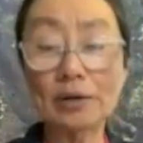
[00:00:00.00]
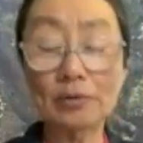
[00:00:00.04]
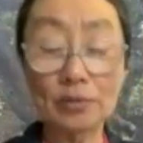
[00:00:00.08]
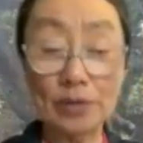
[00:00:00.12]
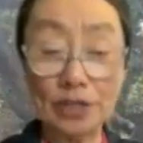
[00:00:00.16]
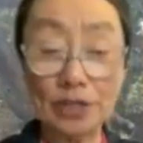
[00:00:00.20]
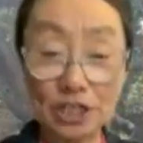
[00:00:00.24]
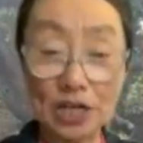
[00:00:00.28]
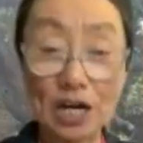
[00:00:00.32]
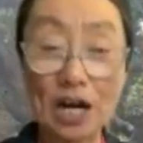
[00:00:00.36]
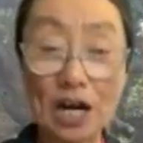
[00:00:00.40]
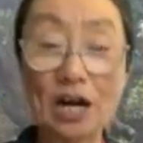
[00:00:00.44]

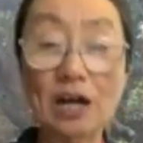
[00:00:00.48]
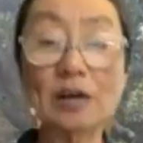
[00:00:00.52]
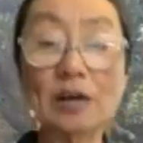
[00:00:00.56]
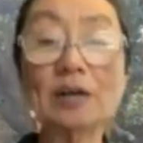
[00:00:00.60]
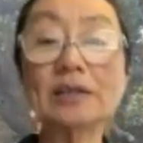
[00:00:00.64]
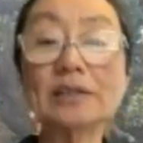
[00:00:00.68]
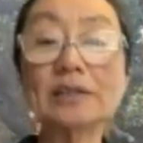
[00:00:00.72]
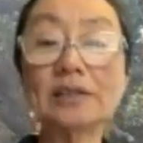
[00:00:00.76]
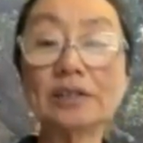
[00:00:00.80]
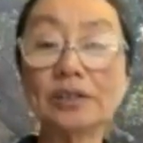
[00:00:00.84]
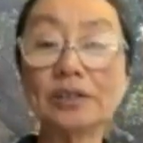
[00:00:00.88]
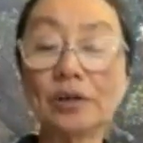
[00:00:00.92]
which
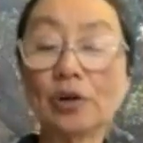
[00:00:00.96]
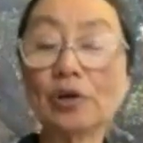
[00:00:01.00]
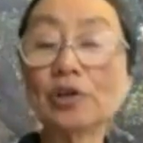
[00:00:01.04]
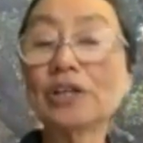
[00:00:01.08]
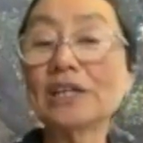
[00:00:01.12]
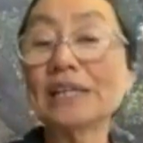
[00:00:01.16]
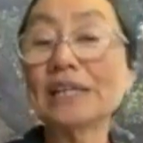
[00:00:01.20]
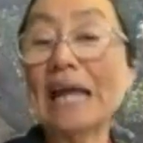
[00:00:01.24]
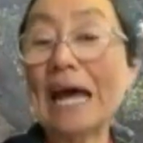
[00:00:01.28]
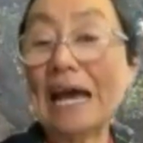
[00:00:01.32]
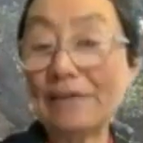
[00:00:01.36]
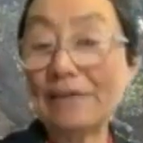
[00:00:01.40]
are
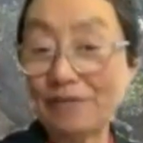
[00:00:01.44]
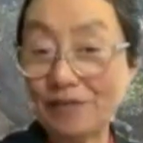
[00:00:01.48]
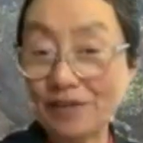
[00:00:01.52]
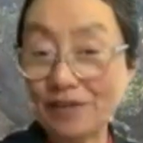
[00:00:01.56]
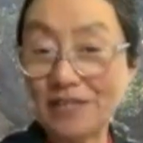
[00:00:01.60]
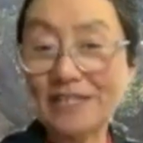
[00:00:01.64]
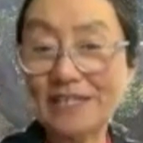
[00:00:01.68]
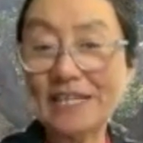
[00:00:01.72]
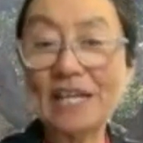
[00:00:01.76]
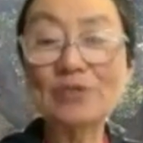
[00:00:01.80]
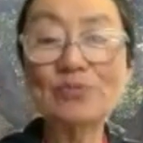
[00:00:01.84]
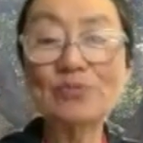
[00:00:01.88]

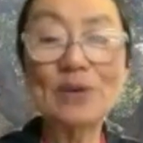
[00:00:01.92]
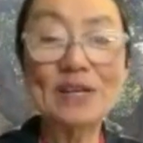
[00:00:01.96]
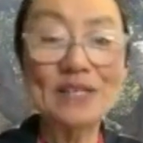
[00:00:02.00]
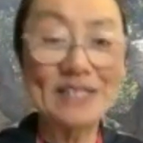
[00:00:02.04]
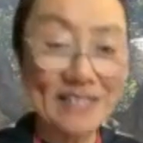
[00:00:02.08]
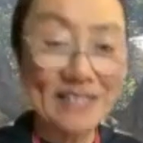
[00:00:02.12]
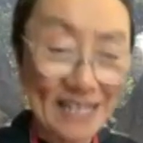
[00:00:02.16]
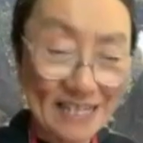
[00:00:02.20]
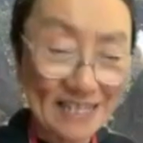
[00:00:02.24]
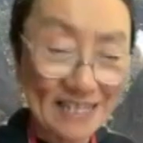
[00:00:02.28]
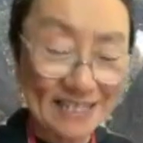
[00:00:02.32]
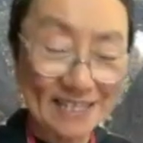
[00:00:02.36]
glyphosate
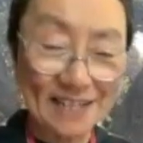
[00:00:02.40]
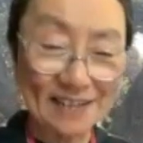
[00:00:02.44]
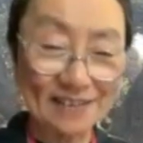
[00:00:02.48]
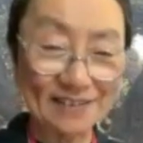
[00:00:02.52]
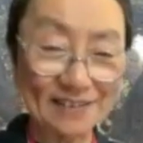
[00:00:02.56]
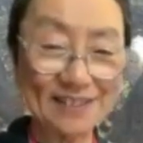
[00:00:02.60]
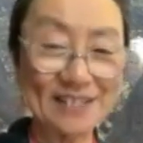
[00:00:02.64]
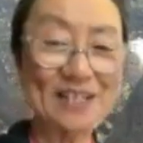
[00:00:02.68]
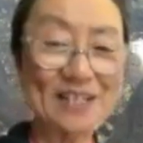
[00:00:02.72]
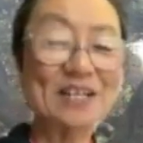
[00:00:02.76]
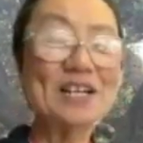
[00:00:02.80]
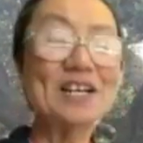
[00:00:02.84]

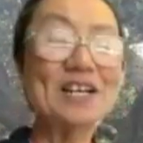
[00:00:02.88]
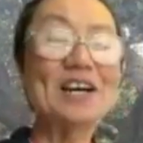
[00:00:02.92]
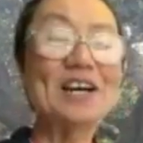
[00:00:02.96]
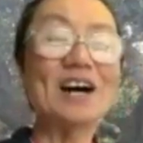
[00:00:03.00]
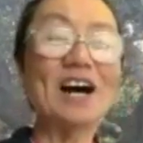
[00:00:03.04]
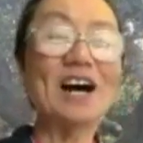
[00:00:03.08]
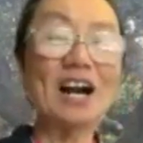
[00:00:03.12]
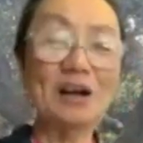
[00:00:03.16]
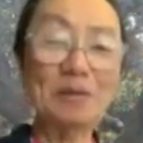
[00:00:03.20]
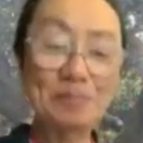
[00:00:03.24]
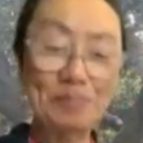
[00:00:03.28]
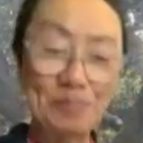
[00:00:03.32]
resistant,
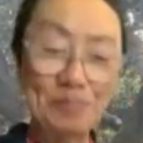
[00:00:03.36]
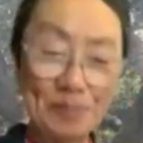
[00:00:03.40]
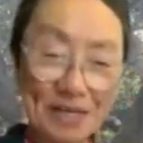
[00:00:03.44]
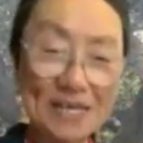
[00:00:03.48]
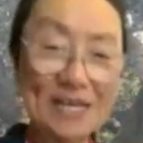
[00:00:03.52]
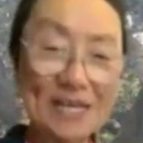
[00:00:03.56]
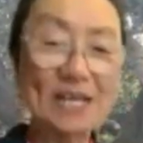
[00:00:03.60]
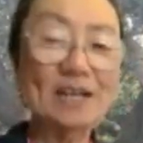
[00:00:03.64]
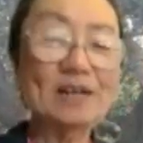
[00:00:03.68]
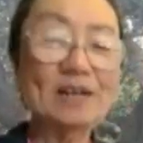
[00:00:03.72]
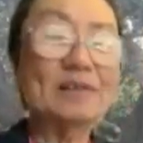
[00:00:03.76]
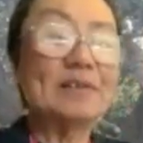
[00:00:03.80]
are
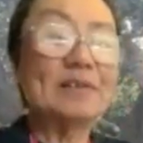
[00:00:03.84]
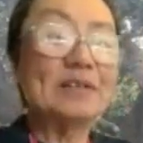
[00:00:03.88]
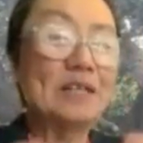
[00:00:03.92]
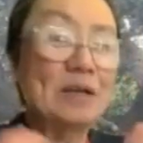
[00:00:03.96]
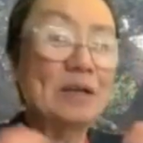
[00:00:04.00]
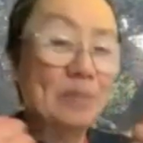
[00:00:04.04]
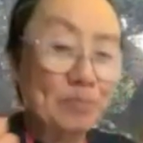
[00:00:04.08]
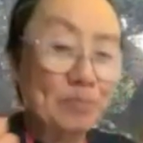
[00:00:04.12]
being